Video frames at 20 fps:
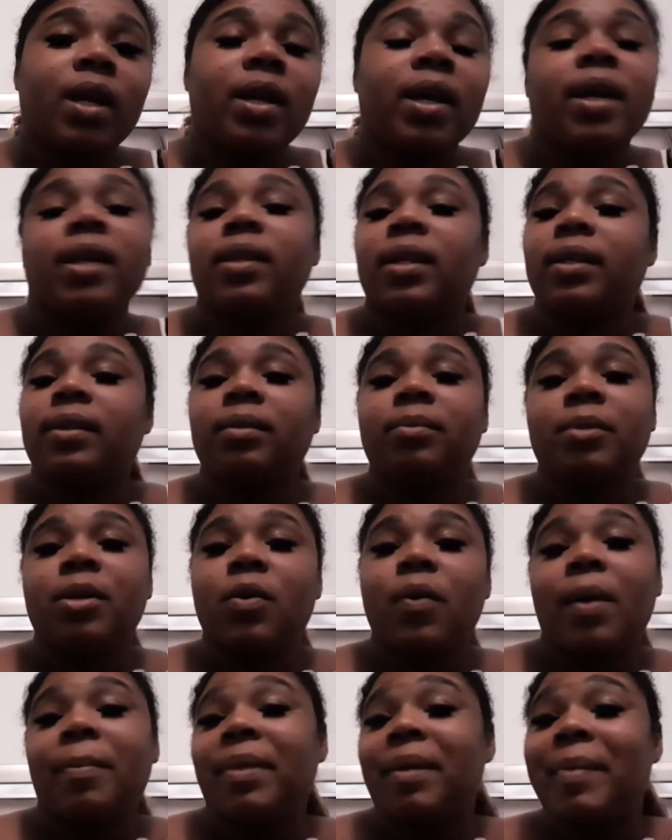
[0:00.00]
And let them
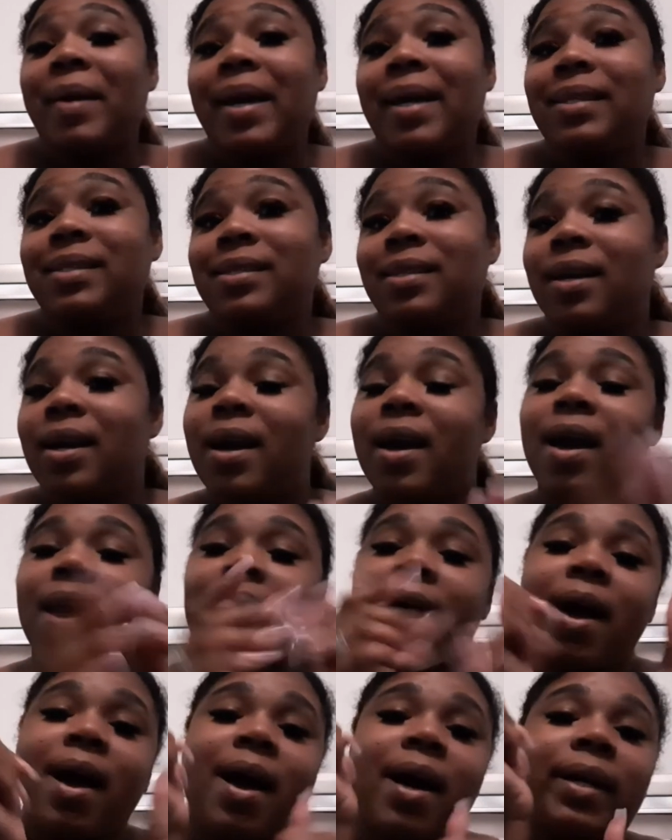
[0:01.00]
know I'm the best.
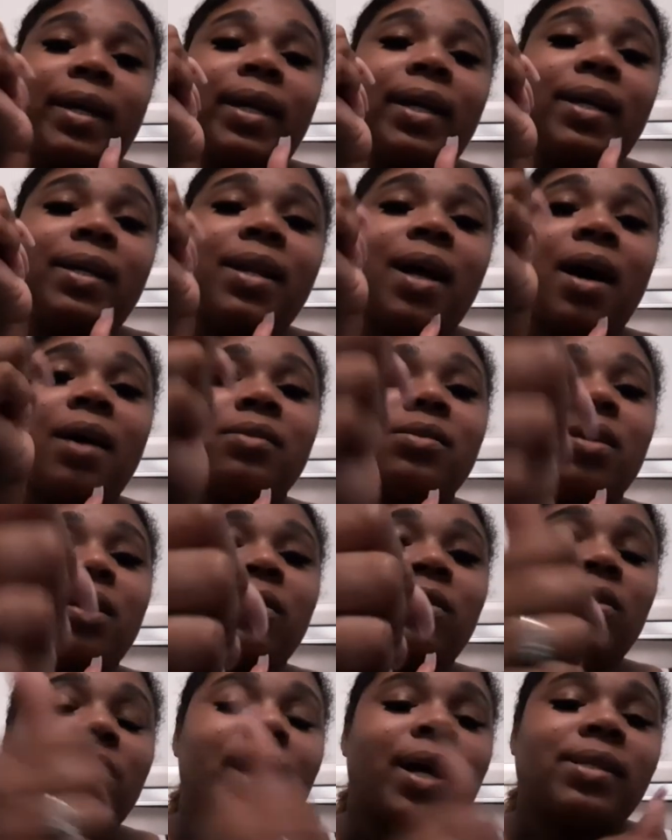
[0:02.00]
Again, I'll talk
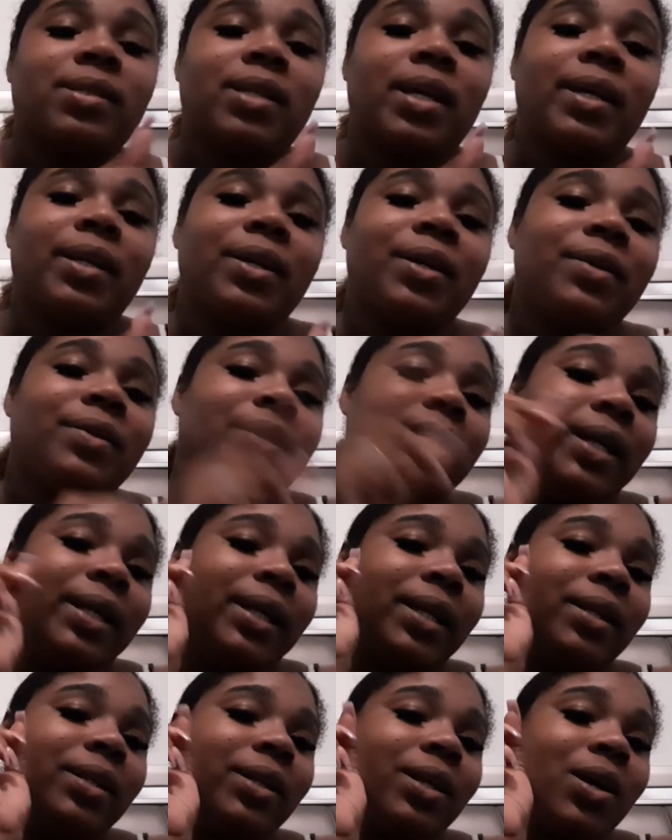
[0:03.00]
to you guys later.
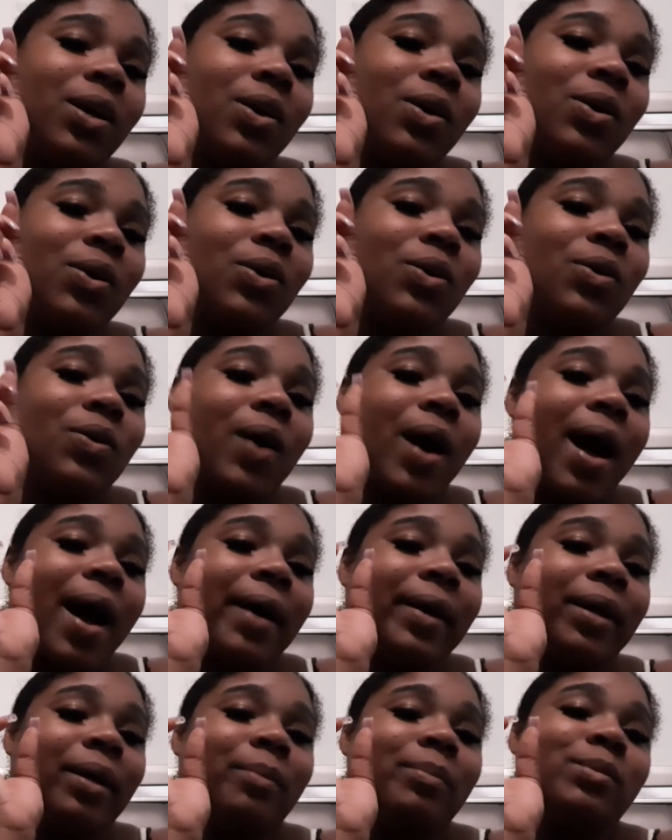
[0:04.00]
Nikki Nicole, I
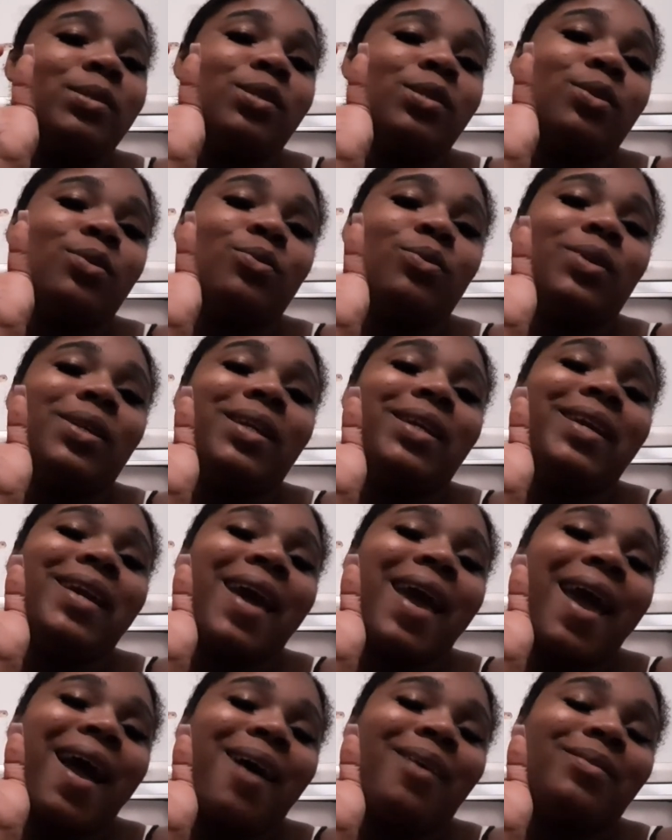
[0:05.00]
am tuning
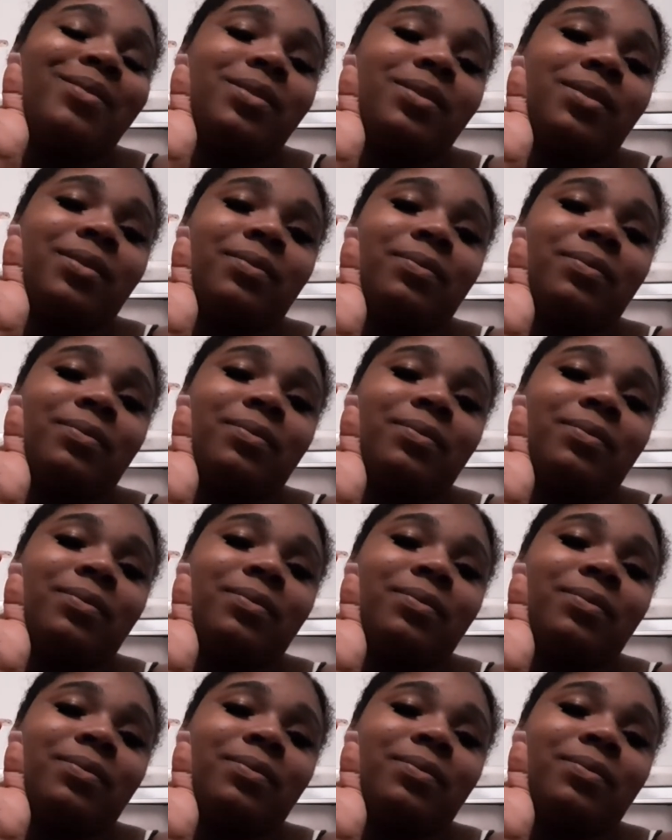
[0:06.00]
out.